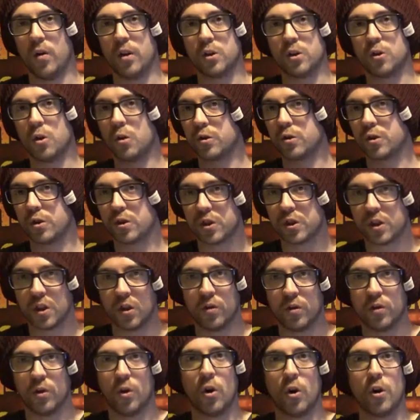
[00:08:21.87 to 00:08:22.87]
And as long as they're
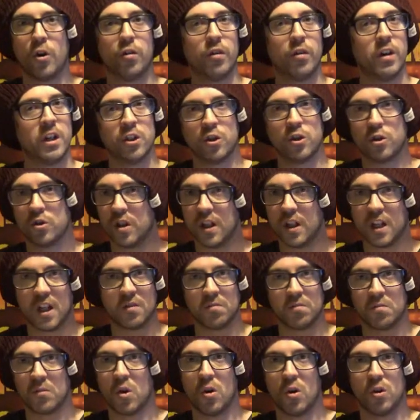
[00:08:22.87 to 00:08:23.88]
still in the aura range, they
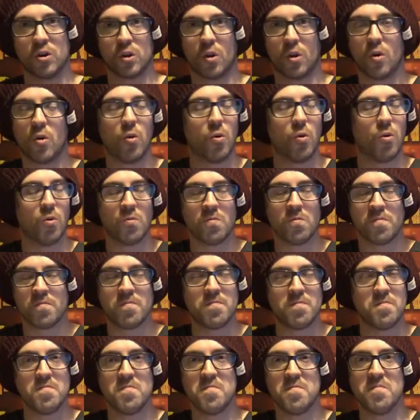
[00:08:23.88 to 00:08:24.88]
can cause a whole
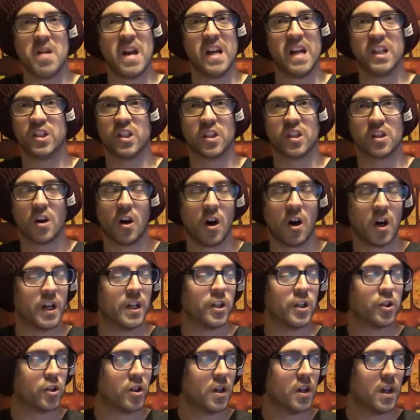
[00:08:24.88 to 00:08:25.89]
mess of
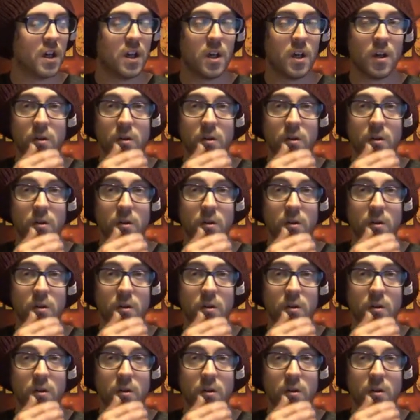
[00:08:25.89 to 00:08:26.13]
carnage.